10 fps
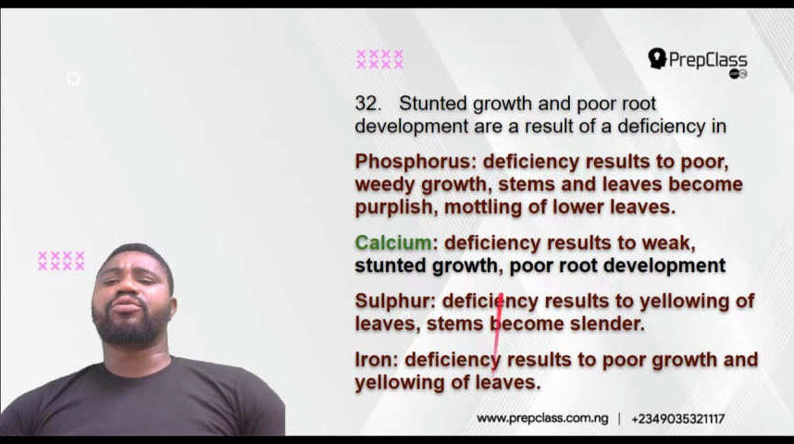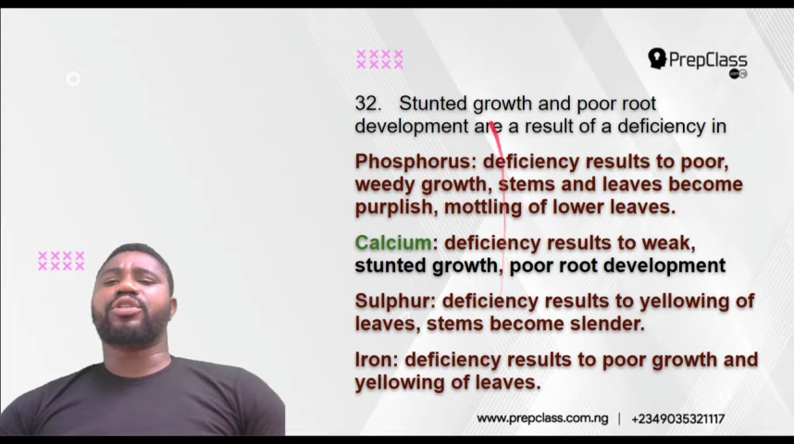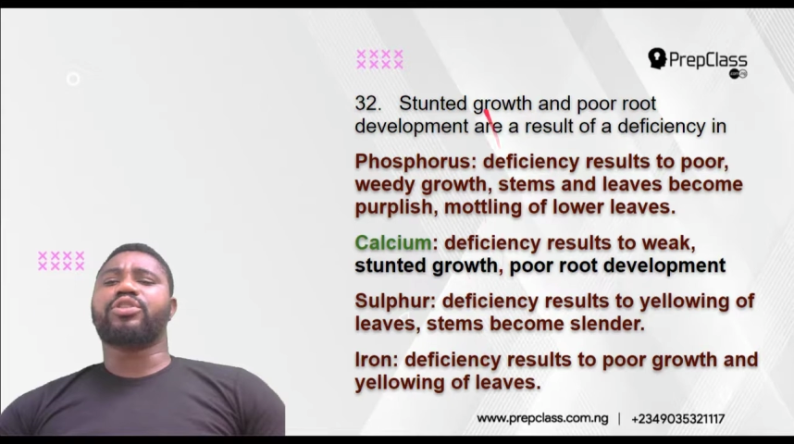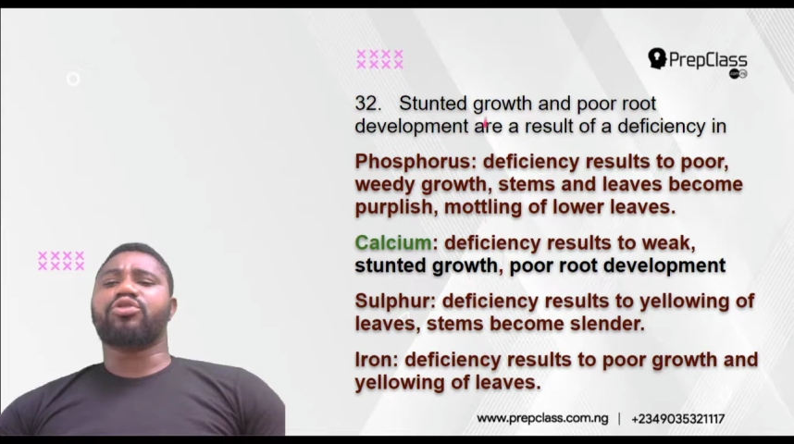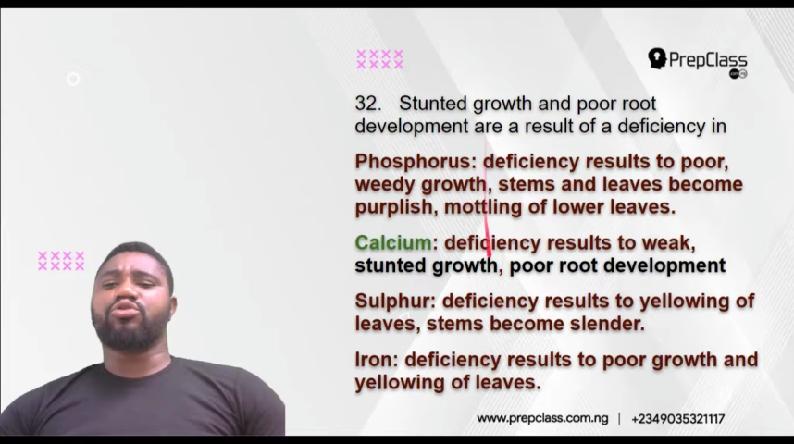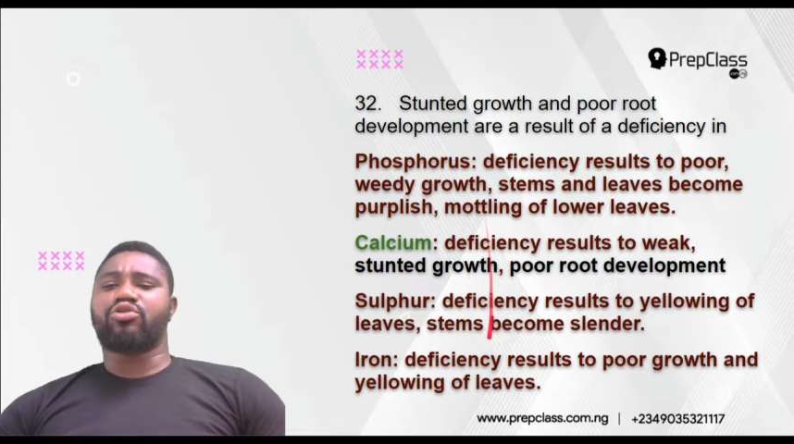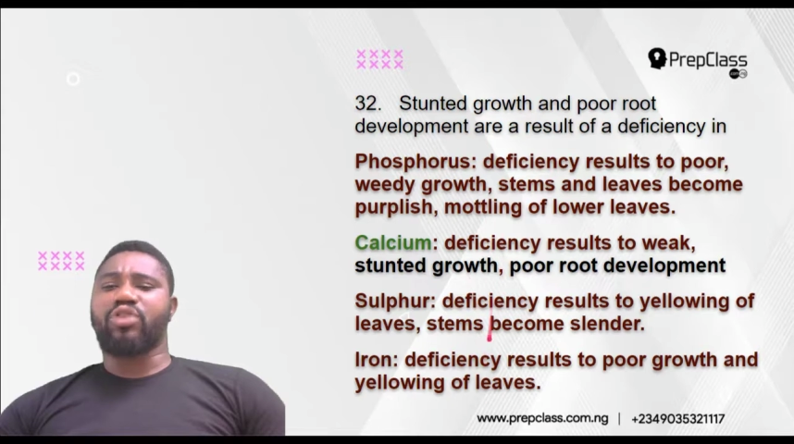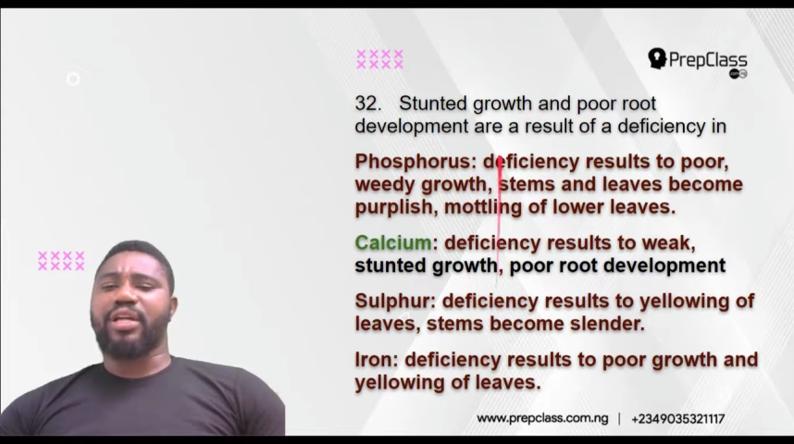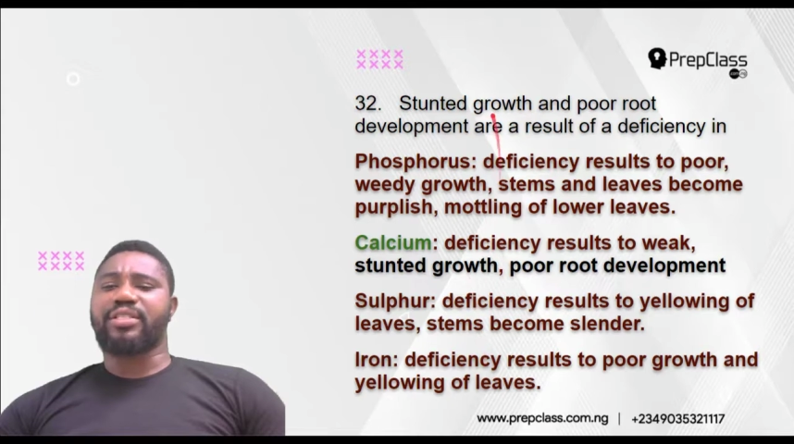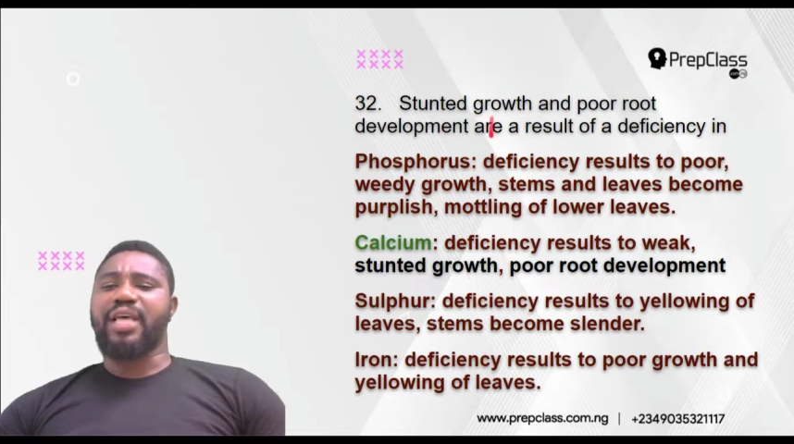these
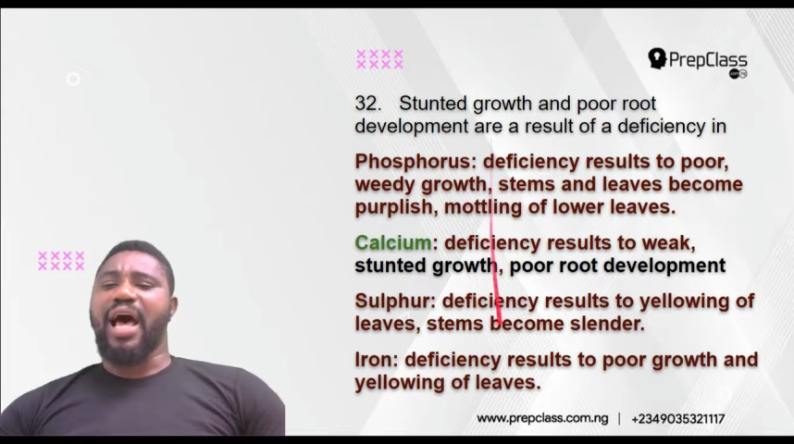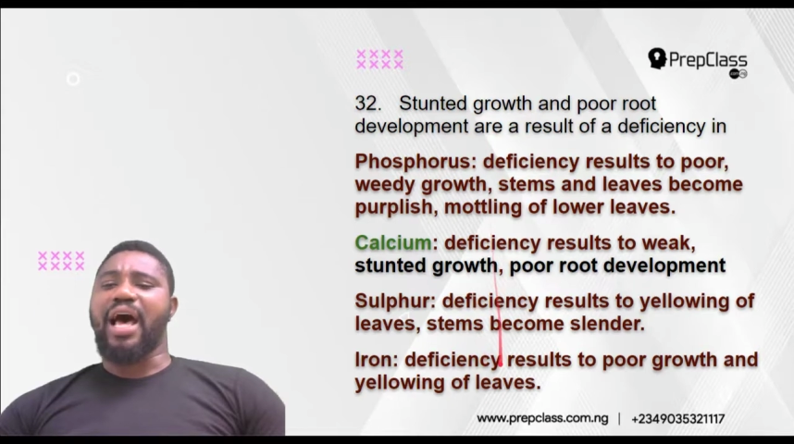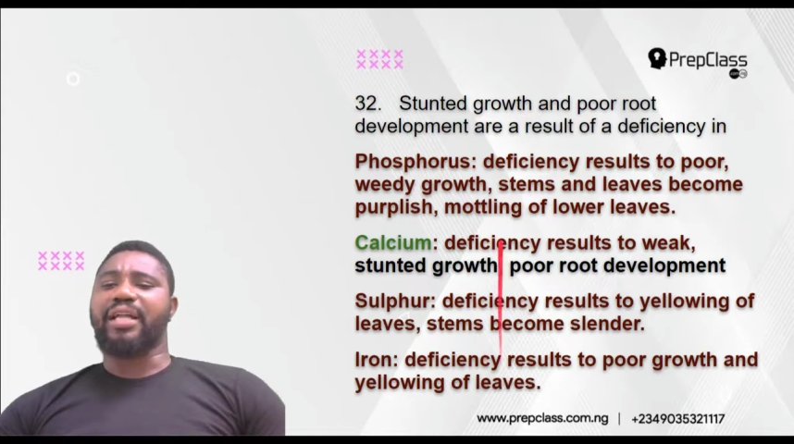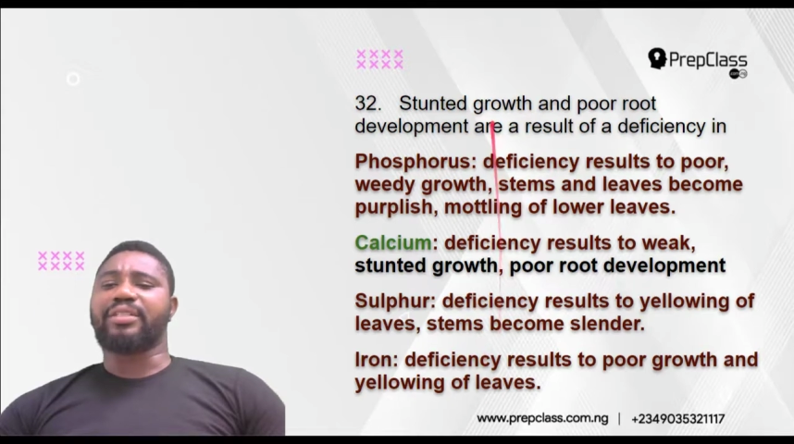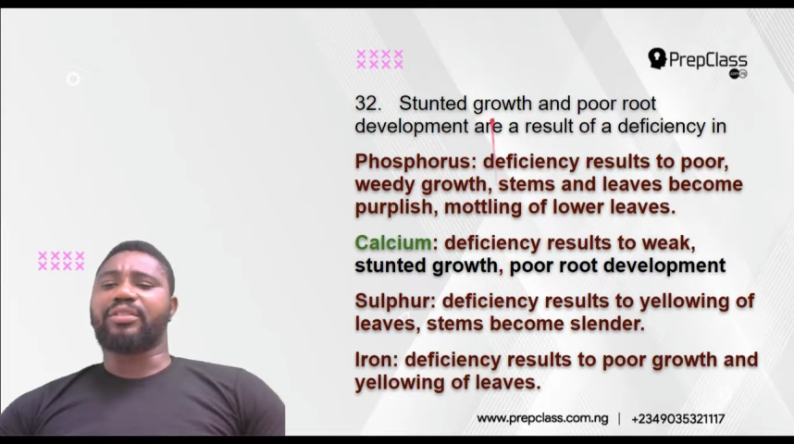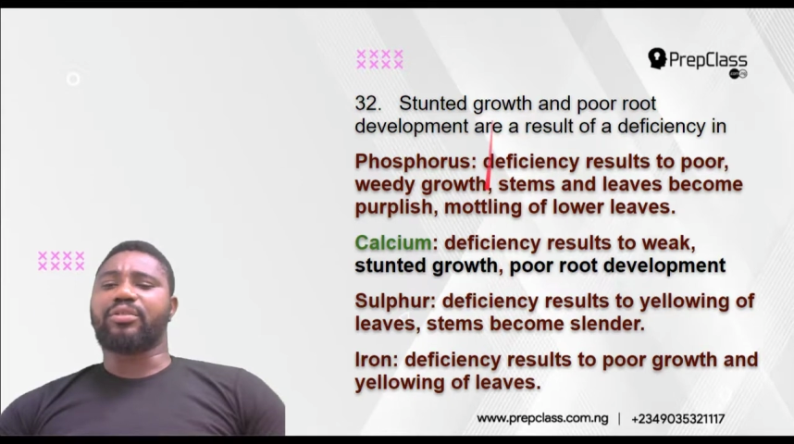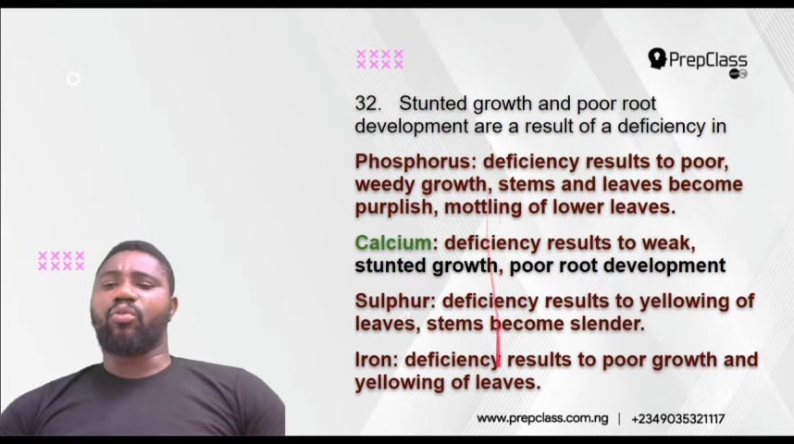nutrients and